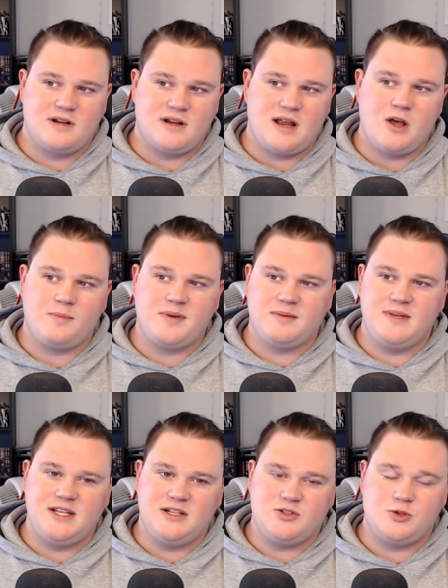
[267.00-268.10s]
helping
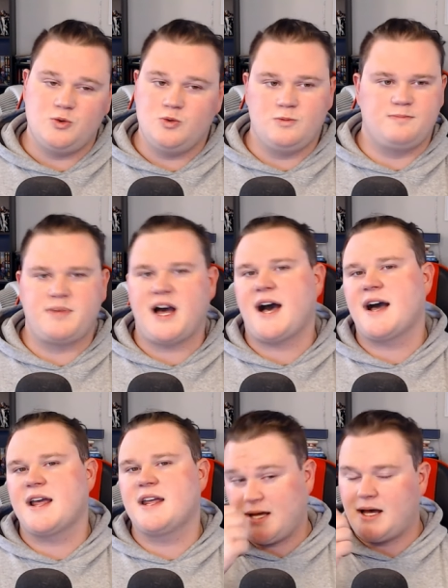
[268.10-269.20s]
me to
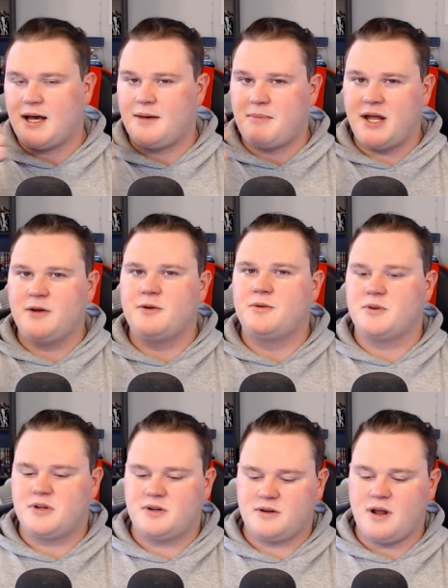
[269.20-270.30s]
buy uh, my own
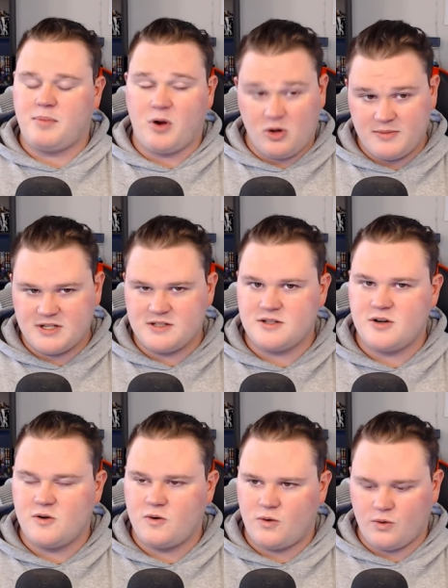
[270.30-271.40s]
apartment
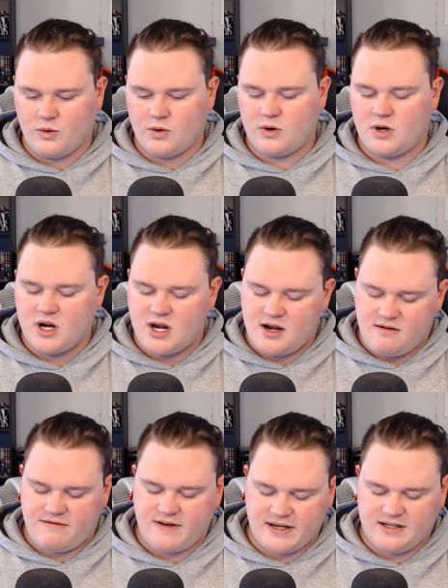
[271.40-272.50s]
or
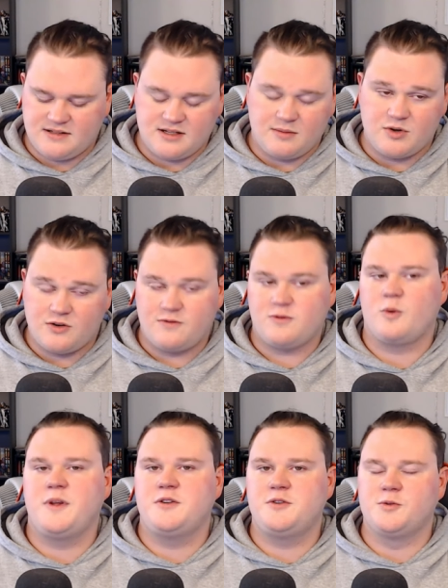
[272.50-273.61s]
finding somewhere for
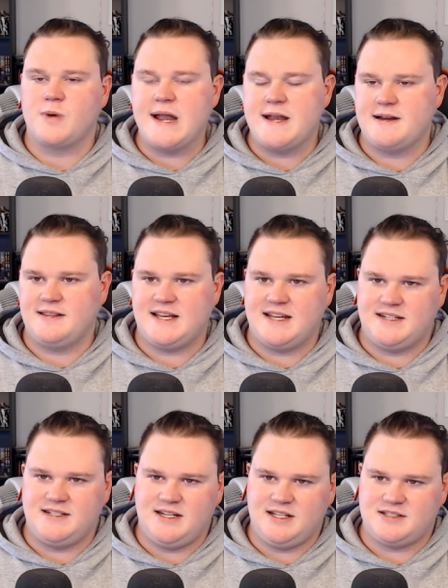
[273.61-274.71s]
me to rent that
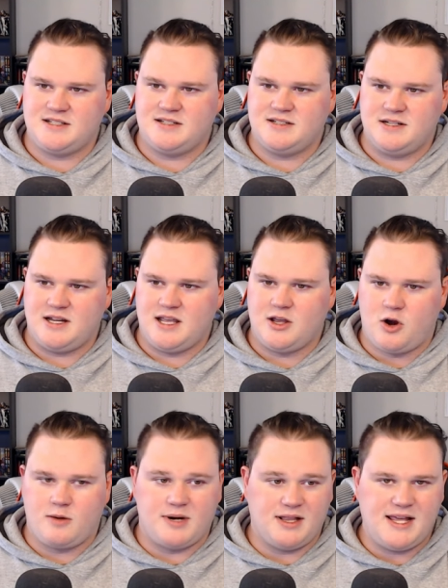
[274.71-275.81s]
isn't an
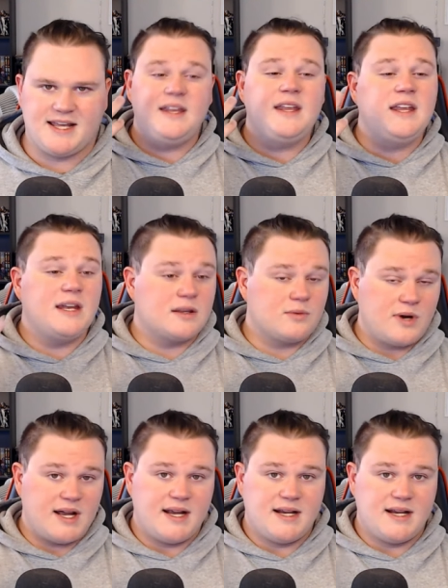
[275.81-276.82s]
arm and a leg. Either way,